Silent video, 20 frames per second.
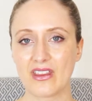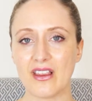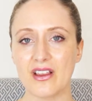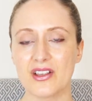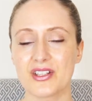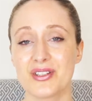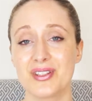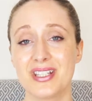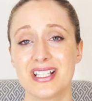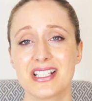
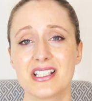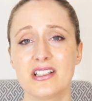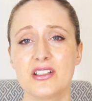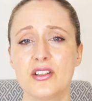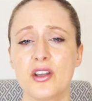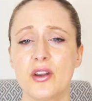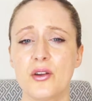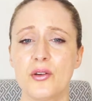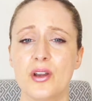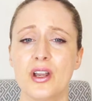So this can
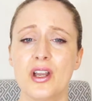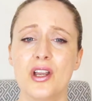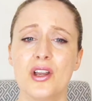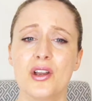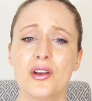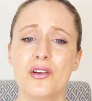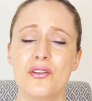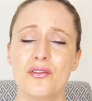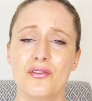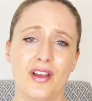go
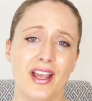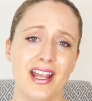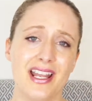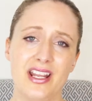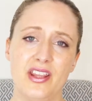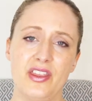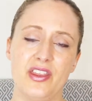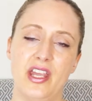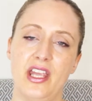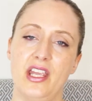for
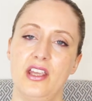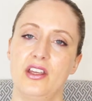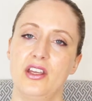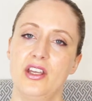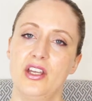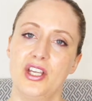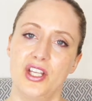anything.